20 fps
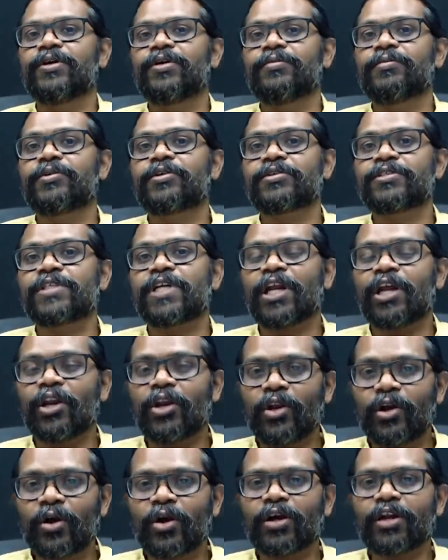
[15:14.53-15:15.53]
because there are a
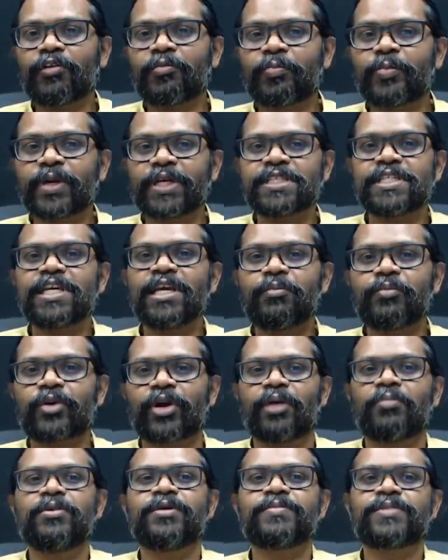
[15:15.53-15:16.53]
lot of pressing
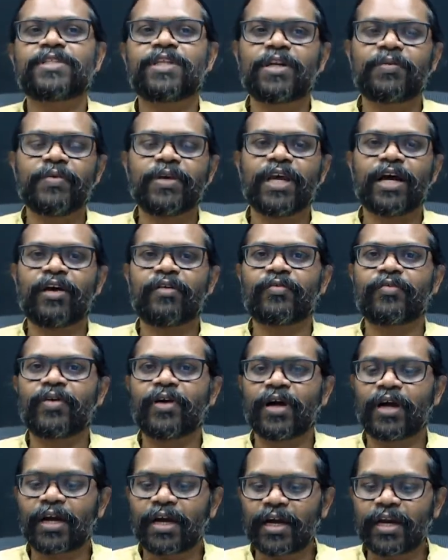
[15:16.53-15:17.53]
problems that we have
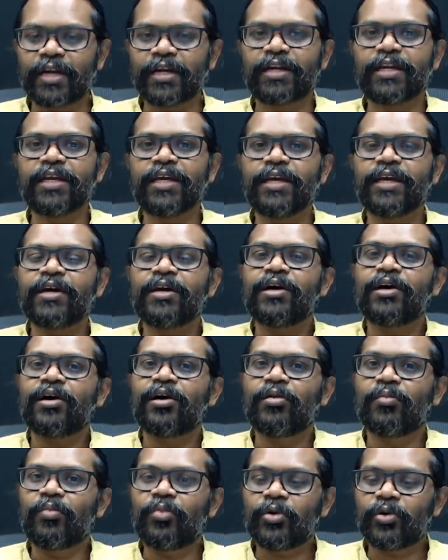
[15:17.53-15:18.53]
currently,
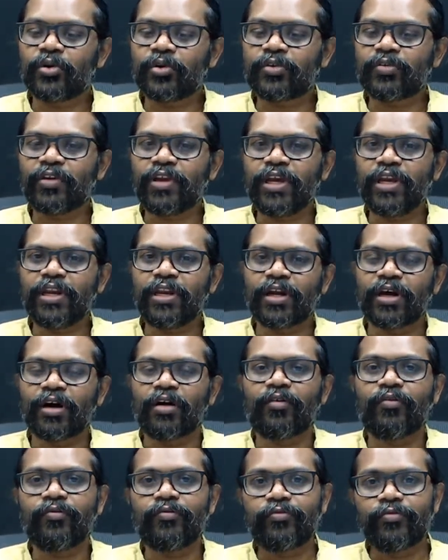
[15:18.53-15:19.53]
both in
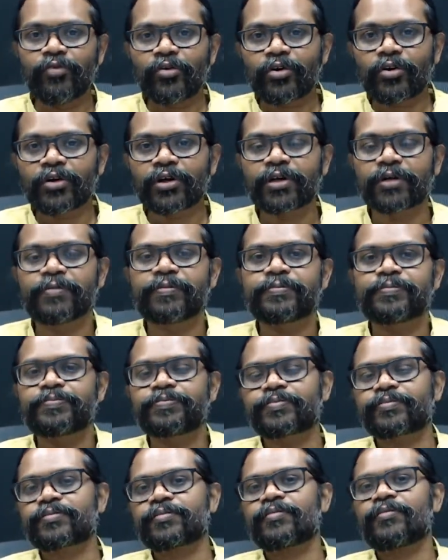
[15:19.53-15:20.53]
food,
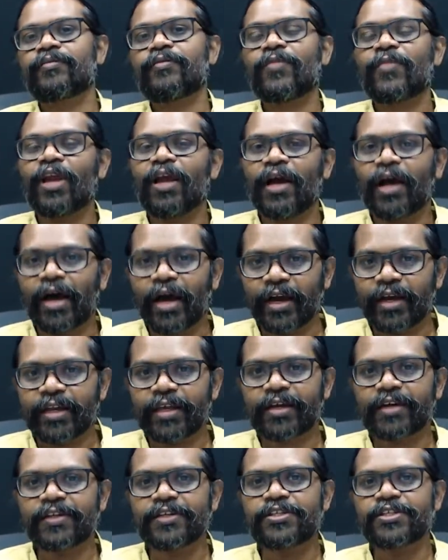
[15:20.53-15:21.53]

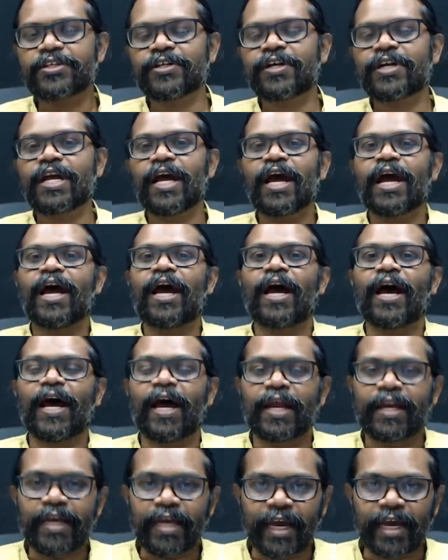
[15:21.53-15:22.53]
agriculture,
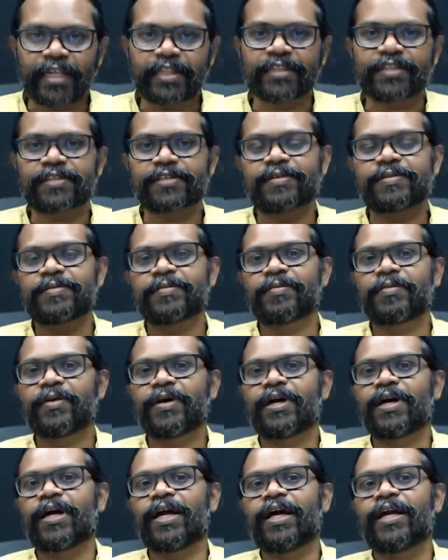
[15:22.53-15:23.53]
and health.
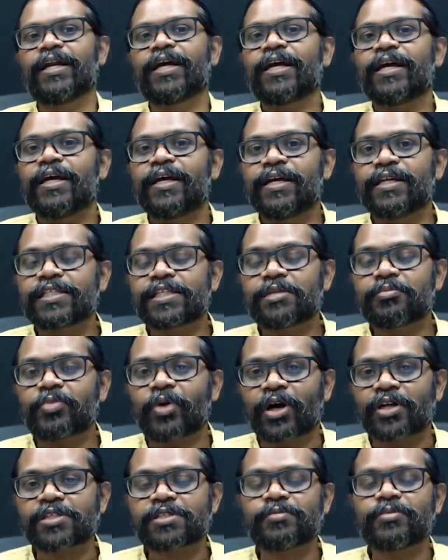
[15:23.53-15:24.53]
Right? Is it
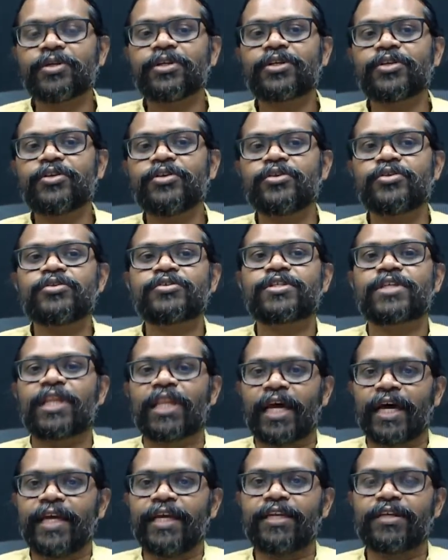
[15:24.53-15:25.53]
possible to use
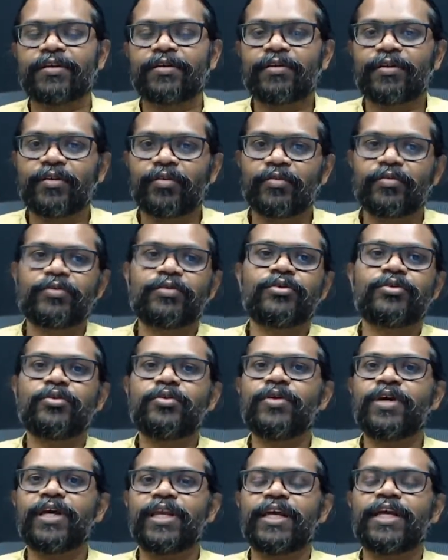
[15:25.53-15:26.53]
light to
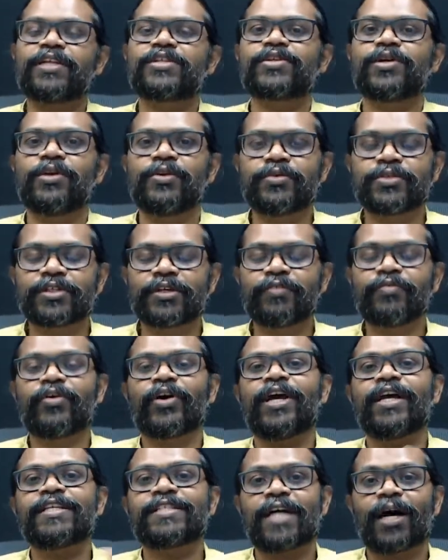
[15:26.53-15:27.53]
create solution? For
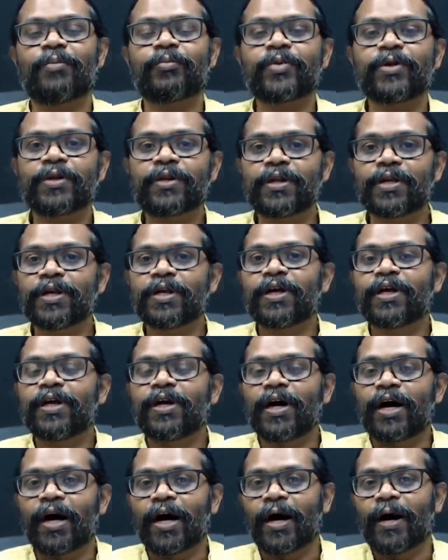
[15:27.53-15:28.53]
example,
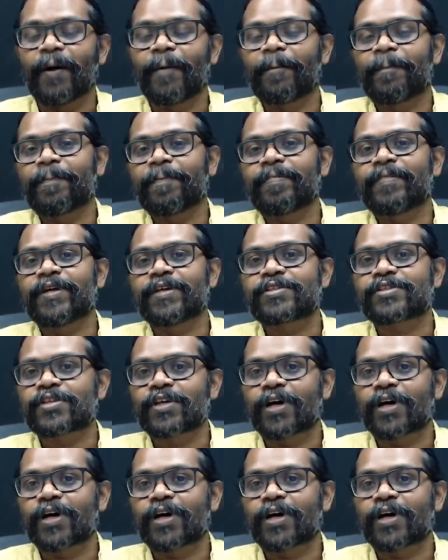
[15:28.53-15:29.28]
this